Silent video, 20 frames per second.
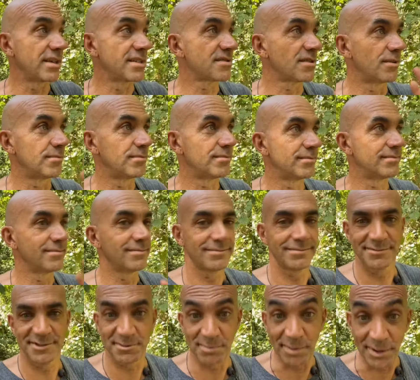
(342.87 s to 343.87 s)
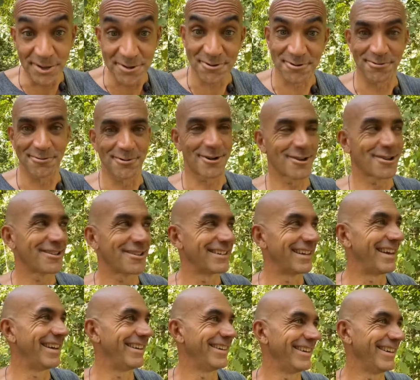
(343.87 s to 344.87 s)
some spiritual work
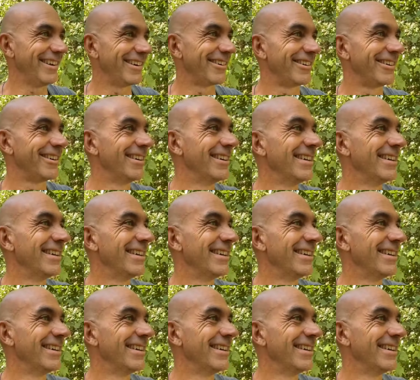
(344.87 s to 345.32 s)
here.